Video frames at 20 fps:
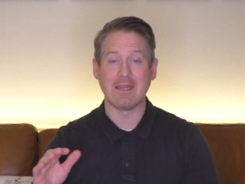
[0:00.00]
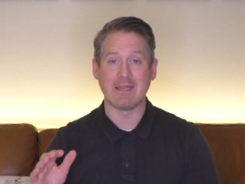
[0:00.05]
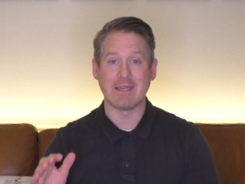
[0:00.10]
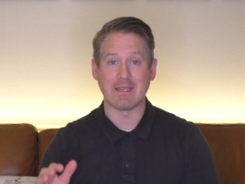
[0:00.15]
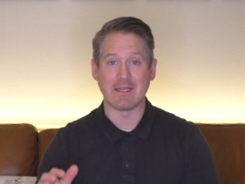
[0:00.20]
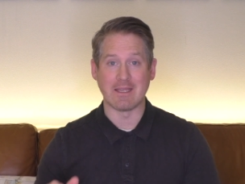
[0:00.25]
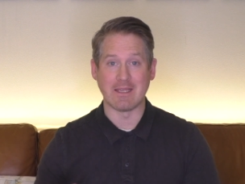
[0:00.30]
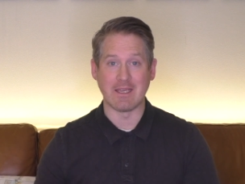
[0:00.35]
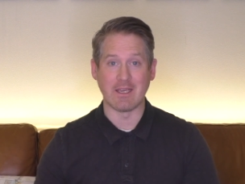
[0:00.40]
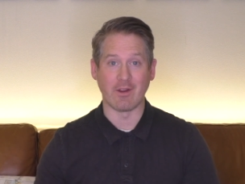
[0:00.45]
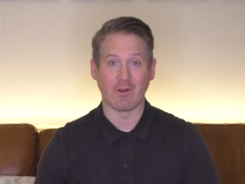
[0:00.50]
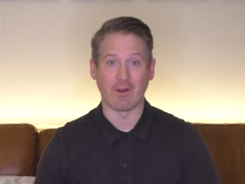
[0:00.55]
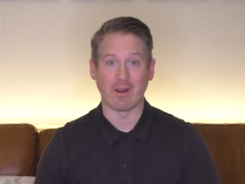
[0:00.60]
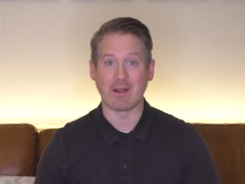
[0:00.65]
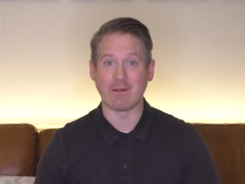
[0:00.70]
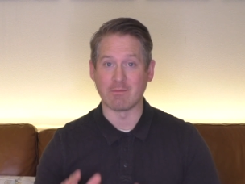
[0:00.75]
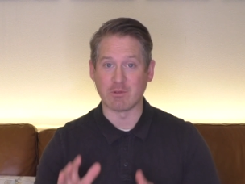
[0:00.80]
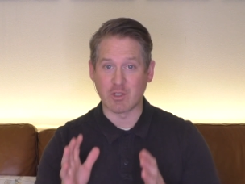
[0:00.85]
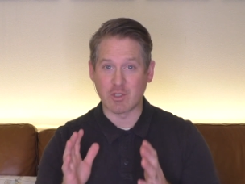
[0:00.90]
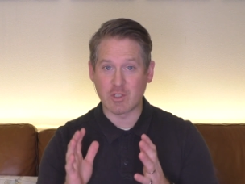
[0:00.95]
year. And
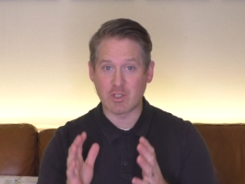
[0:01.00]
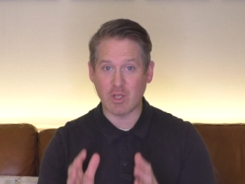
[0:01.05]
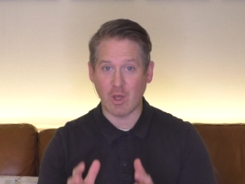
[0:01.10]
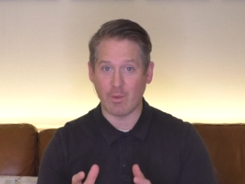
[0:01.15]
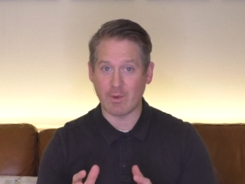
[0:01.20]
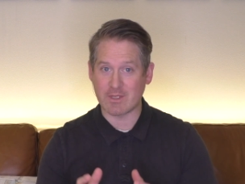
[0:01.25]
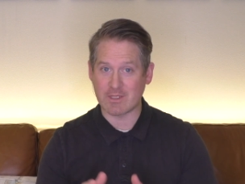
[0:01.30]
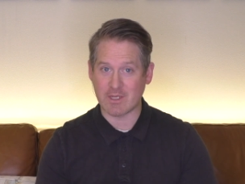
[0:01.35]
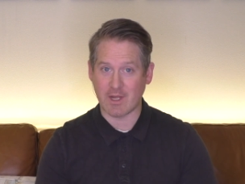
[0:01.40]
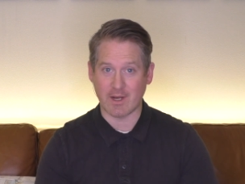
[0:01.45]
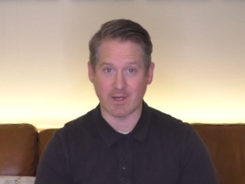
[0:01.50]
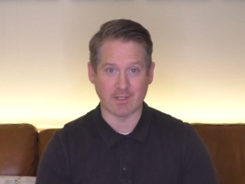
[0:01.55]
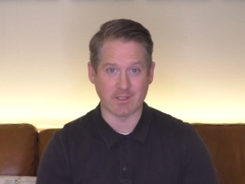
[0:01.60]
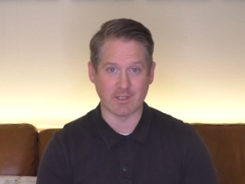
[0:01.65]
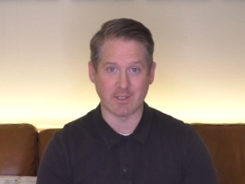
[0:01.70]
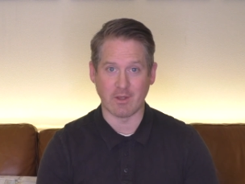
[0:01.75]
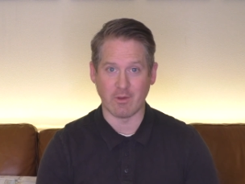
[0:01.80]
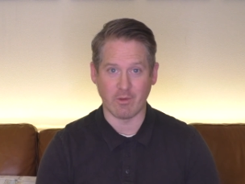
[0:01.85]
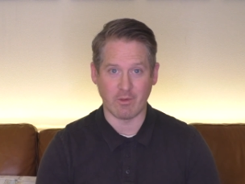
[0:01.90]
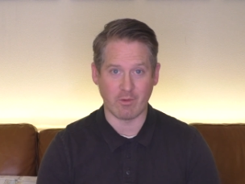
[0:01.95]
I'm so excited
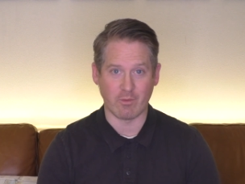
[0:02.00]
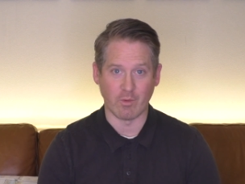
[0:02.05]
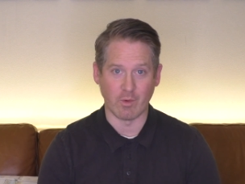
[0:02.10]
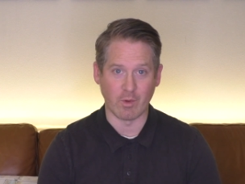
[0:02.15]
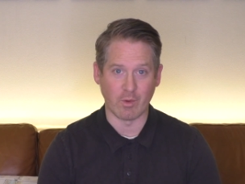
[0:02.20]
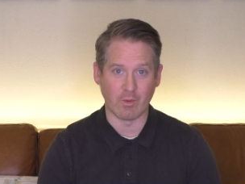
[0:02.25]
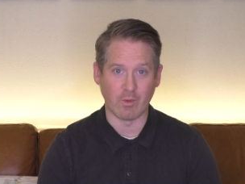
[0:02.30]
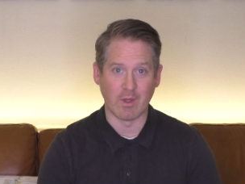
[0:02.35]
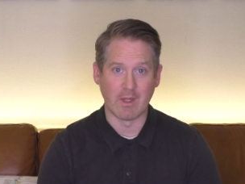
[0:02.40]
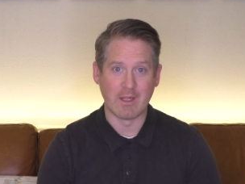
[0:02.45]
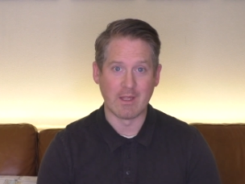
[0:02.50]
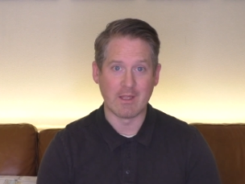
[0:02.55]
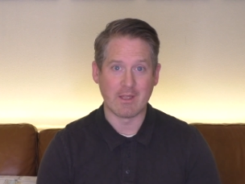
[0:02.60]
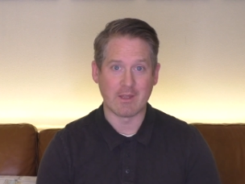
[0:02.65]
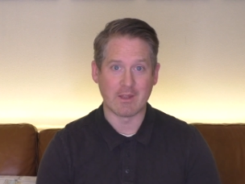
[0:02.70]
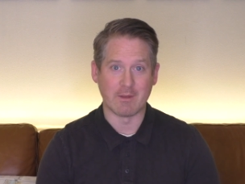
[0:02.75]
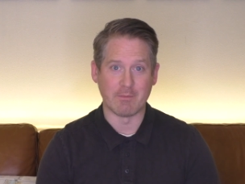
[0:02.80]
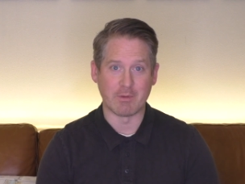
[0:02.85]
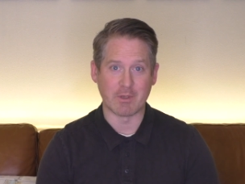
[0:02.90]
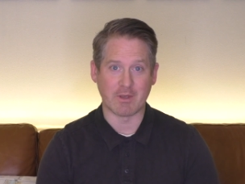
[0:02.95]
to go through
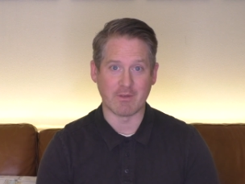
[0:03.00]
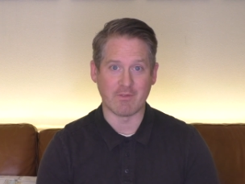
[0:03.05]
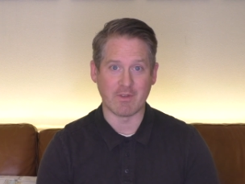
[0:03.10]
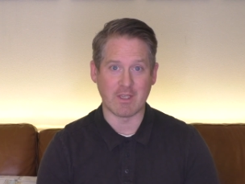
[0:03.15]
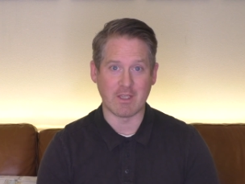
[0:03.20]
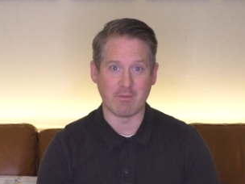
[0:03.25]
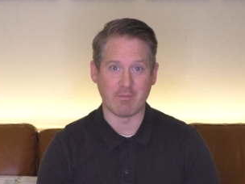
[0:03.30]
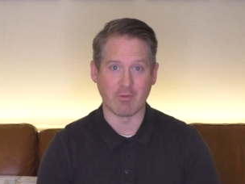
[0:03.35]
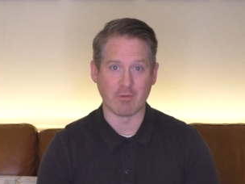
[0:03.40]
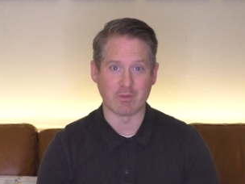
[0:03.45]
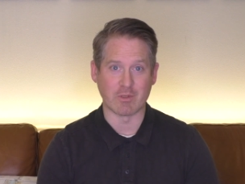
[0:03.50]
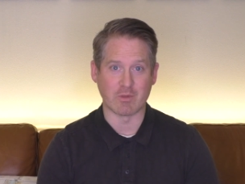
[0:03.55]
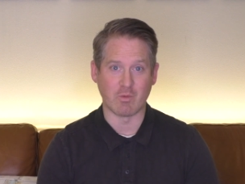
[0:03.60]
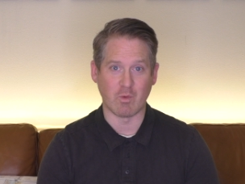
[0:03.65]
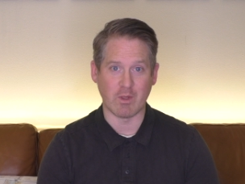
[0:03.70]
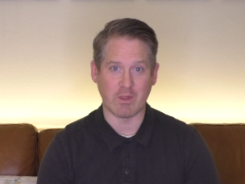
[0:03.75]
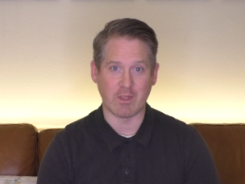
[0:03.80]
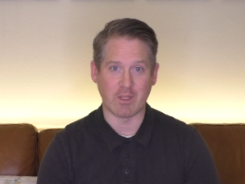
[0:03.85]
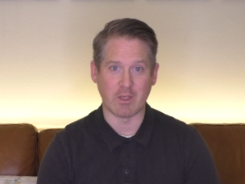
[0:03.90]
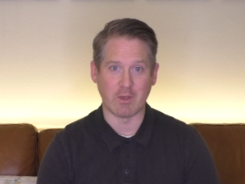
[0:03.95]
the book of Hebrews
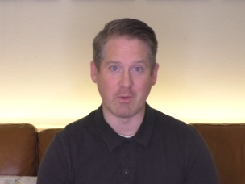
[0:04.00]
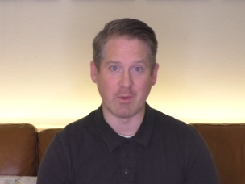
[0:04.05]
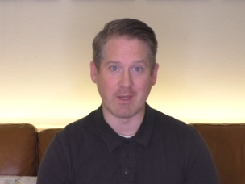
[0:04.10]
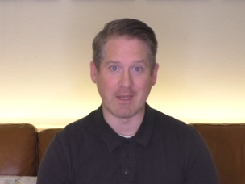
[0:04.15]
with you.